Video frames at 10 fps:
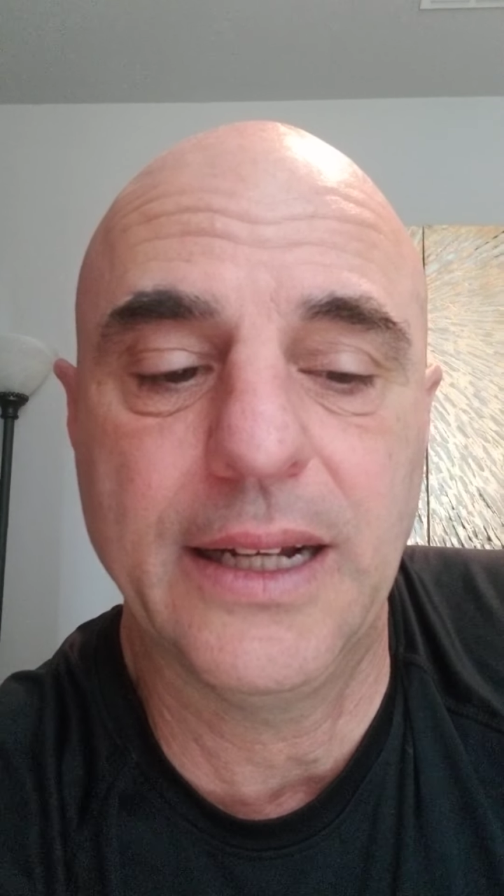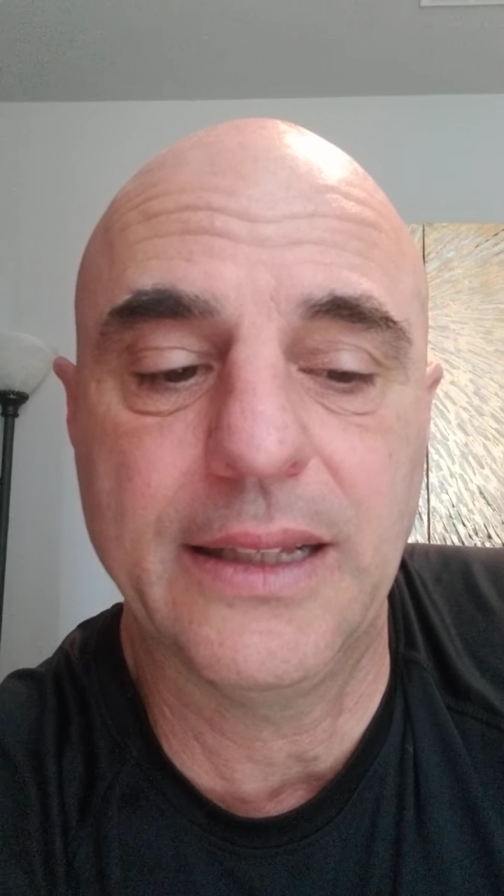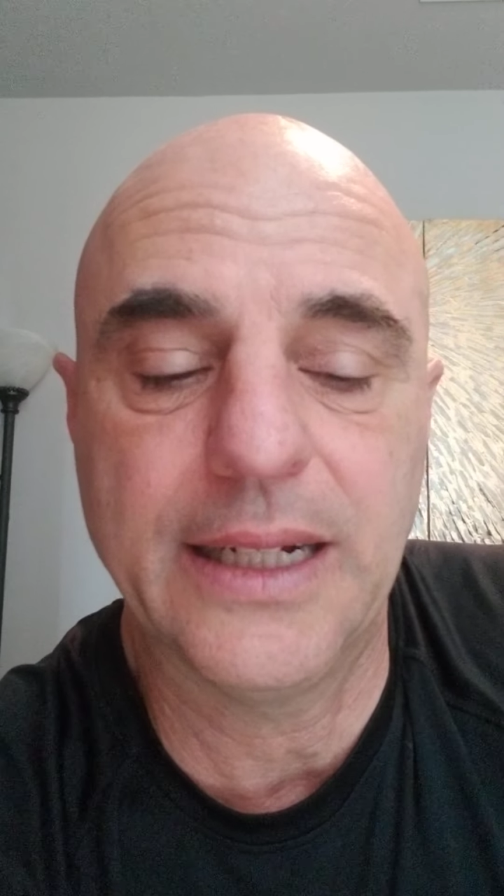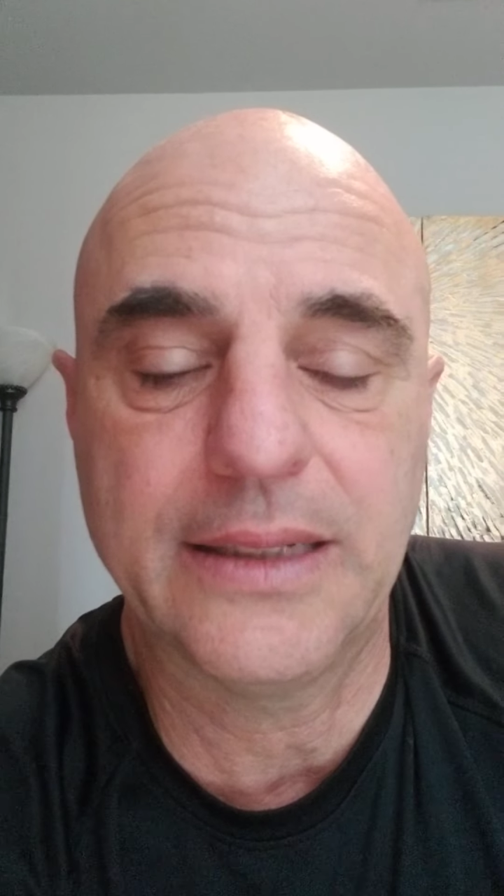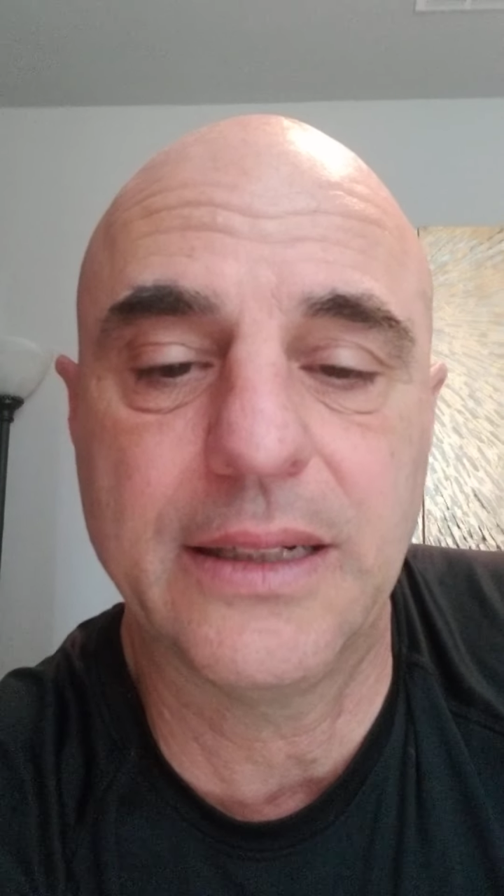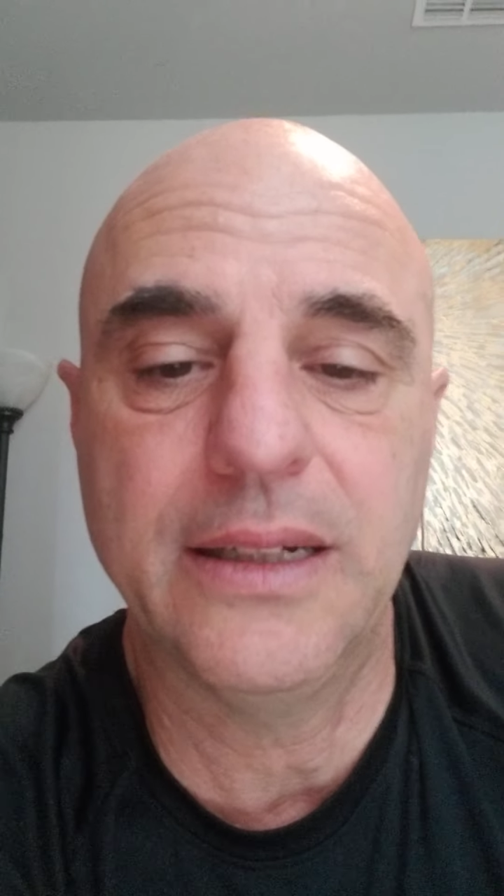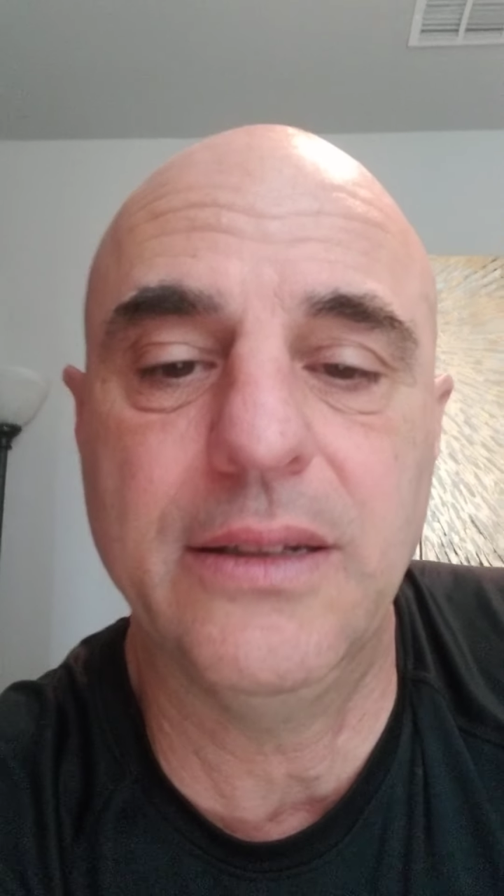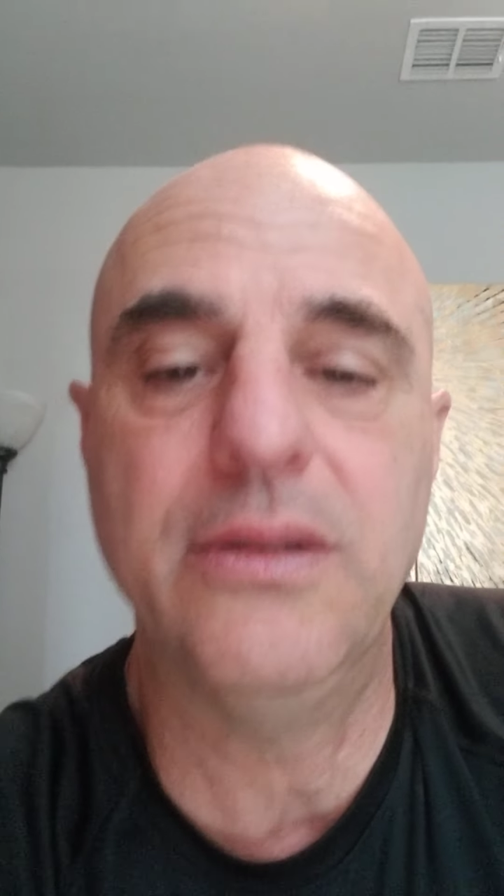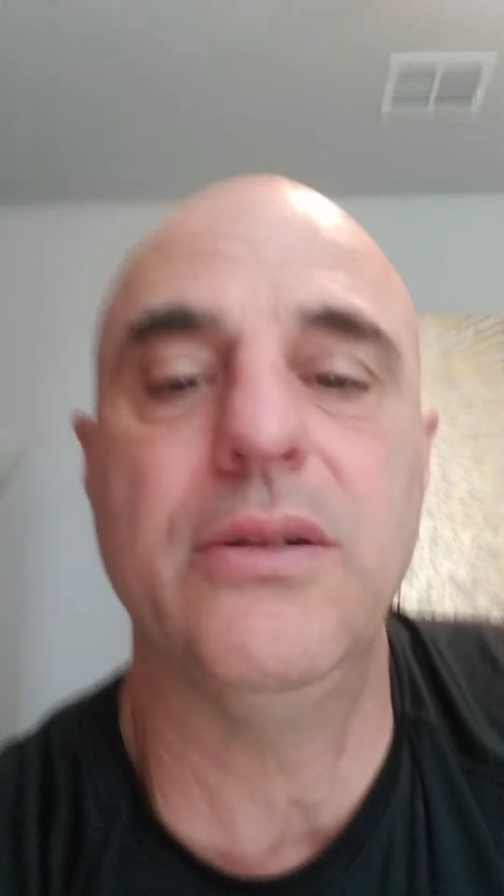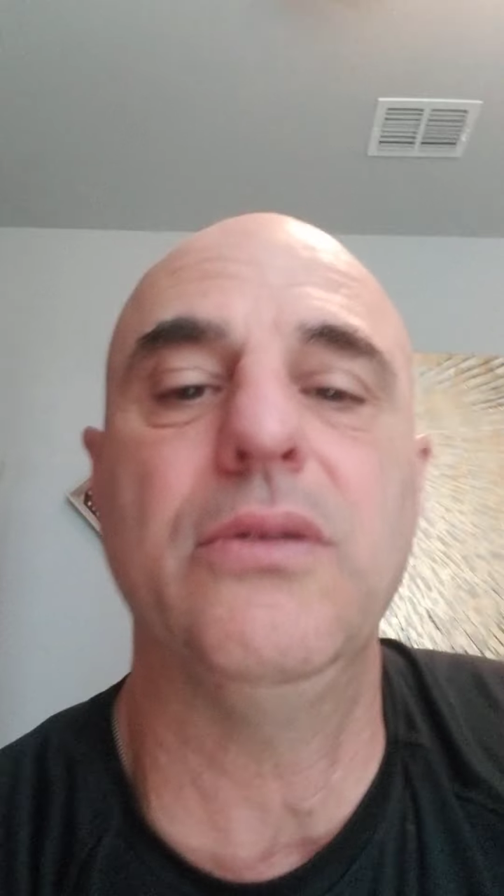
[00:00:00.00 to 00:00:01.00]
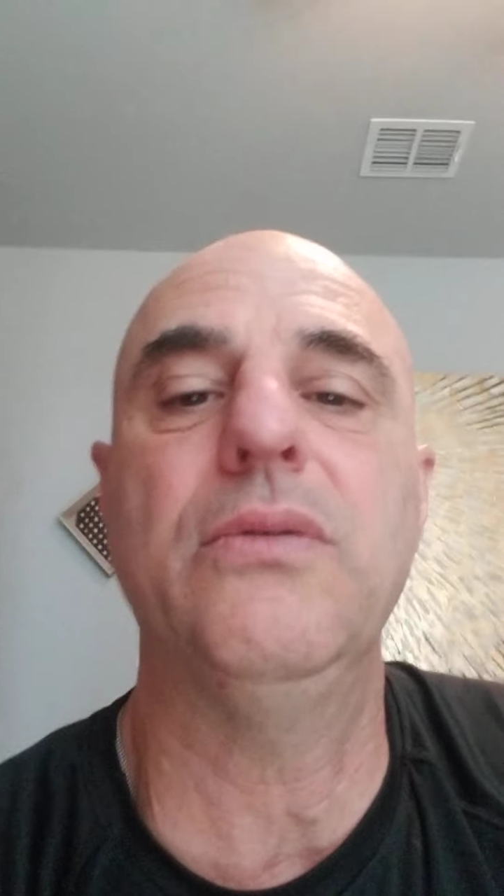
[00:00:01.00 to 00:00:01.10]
I like to do